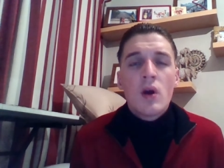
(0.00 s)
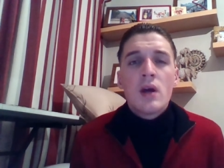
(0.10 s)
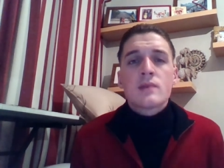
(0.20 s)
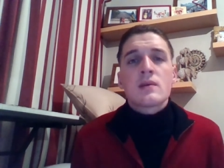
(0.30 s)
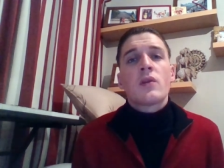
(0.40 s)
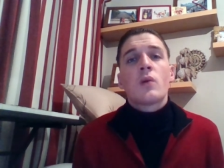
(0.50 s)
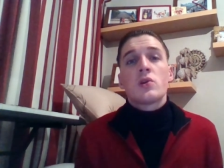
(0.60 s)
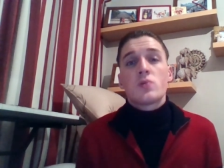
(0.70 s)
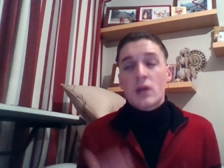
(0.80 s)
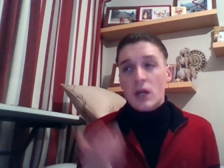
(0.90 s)
something which
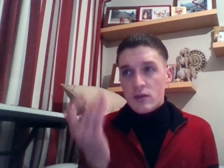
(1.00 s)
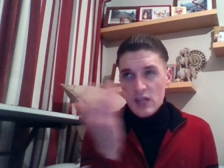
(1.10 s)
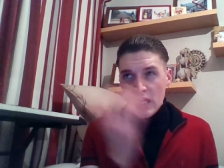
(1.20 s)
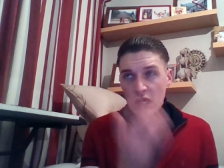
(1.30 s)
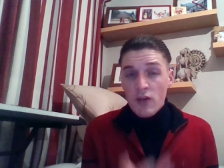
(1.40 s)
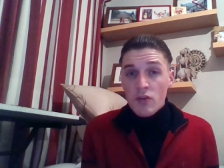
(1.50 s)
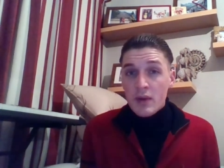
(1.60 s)
would kind of take over my